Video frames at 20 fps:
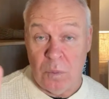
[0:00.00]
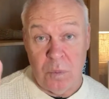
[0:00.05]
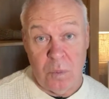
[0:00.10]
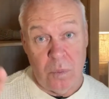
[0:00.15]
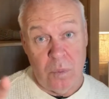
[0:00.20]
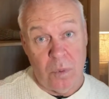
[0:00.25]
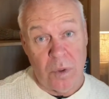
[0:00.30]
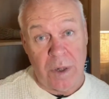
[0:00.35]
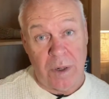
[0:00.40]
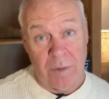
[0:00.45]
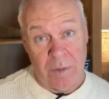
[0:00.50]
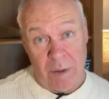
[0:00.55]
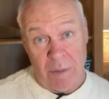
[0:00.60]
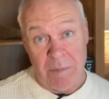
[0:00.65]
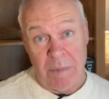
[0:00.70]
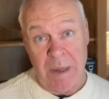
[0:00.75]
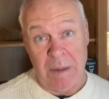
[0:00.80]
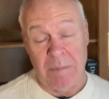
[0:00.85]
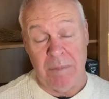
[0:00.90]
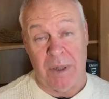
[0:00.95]
what do I
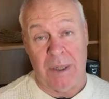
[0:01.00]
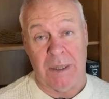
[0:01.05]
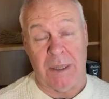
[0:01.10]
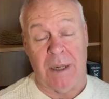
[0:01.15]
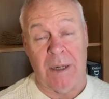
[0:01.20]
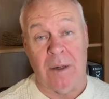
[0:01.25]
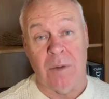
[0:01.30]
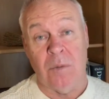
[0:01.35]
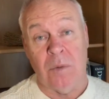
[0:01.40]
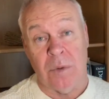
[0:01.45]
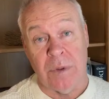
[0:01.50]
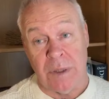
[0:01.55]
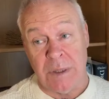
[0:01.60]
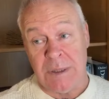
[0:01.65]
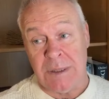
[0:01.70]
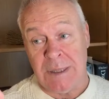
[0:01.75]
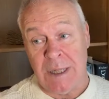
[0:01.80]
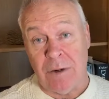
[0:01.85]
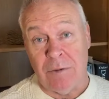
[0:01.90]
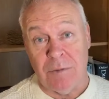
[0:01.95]
mean by that? Well, the
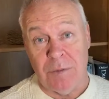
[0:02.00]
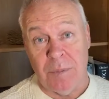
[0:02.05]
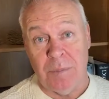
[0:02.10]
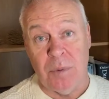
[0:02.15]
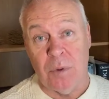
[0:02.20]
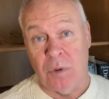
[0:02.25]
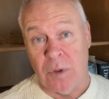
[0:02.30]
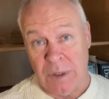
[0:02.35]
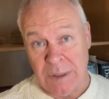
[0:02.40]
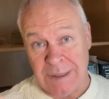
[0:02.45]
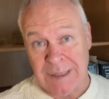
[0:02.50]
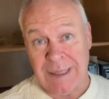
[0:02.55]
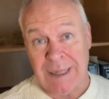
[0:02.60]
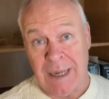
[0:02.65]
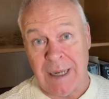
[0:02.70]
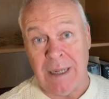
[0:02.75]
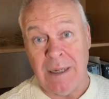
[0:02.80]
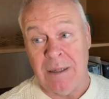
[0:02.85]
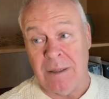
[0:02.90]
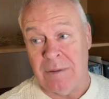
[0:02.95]
self-report is
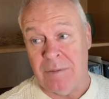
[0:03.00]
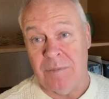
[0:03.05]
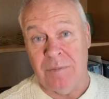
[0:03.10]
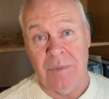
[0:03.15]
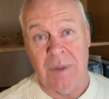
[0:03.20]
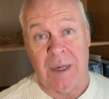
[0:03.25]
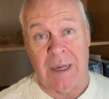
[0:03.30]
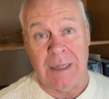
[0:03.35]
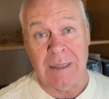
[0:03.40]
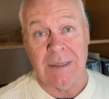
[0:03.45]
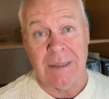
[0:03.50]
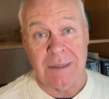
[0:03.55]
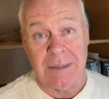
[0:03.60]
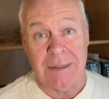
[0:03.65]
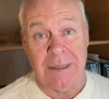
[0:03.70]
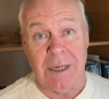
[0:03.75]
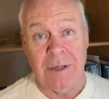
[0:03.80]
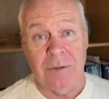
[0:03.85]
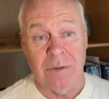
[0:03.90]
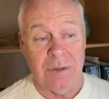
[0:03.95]
kind of as it
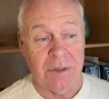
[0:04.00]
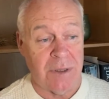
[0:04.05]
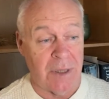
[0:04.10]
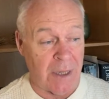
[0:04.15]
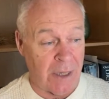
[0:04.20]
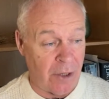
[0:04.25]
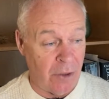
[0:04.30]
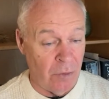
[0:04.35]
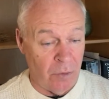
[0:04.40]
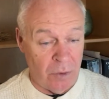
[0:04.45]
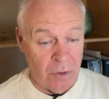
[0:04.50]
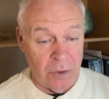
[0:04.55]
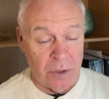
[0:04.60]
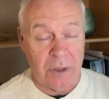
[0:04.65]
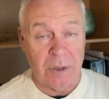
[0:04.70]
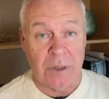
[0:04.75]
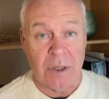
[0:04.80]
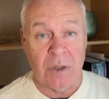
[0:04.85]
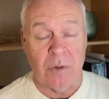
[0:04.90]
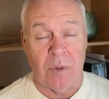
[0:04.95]
sounds. Like you look
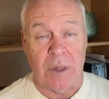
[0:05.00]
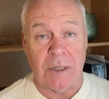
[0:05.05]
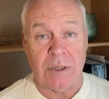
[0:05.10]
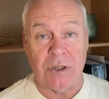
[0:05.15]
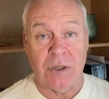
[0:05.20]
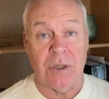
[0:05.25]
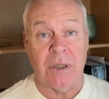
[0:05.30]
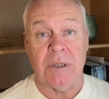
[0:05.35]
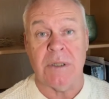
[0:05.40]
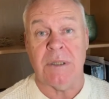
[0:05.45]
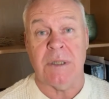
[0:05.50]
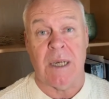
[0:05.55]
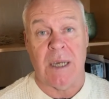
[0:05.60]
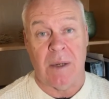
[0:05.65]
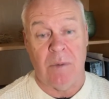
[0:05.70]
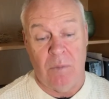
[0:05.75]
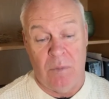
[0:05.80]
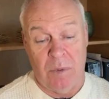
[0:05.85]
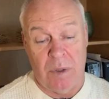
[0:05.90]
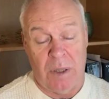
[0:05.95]
at the question and say,
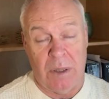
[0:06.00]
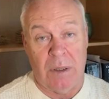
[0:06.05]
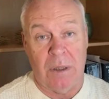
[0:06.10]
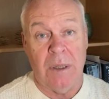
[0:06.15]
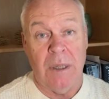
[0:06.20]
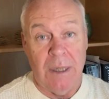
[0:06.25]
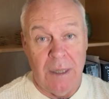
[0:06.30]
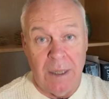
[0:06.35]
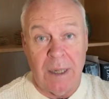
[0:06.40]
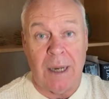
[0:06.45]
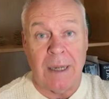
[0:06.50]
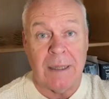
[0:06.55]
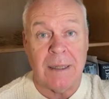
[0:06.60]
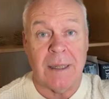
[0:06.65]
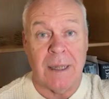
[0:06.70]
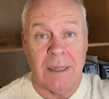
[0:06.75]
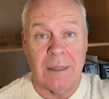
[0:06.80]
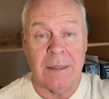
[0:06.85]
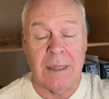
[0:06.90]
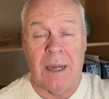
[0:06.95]
well, I
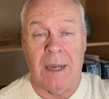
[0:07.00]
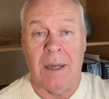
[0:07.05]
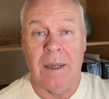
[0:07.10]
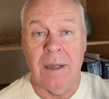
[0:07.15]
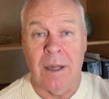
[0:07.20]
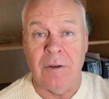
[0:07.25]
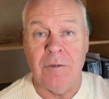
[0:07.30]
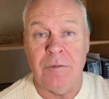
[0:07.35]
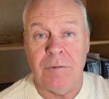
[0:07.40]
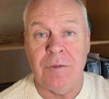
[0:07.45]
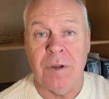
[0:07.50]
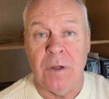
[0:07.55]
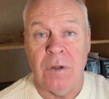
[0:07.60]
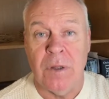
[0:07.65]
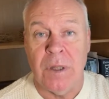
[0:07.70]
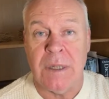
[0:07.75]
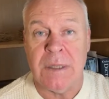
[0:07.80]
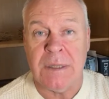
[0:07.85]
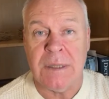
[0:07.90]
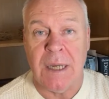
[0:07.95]
think that, and fill
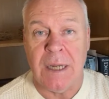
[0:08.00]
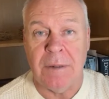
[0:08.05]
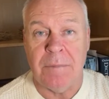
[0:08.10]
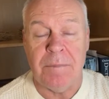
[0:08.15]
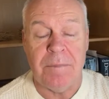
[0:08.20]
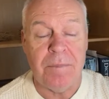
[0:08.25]
this in.